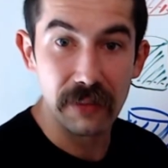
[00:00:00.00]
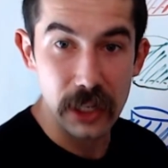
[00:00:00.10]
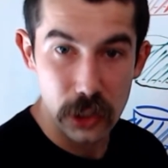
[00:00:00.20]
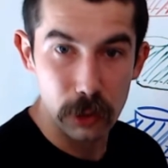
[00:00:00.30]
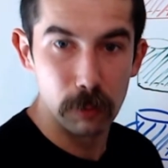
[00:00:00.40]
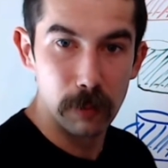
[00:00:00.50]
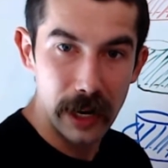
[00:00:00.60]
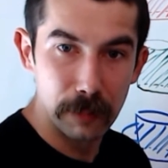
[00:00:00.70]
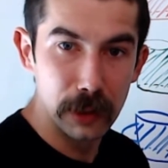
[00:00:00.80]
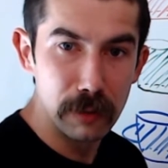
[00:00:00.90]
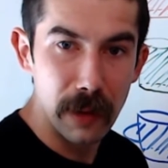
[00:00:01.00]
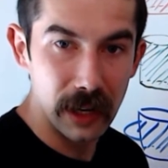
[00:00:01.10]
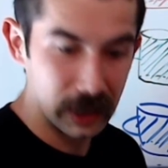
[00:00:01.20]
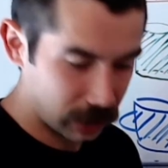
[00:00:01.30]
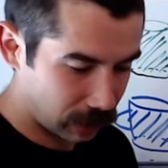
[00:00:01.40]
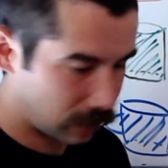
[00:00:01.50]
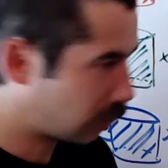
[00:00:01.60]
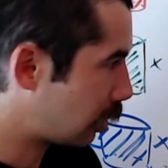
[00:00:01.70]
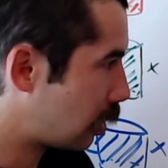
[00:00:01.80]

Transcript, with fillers: of these two red or blue mugs.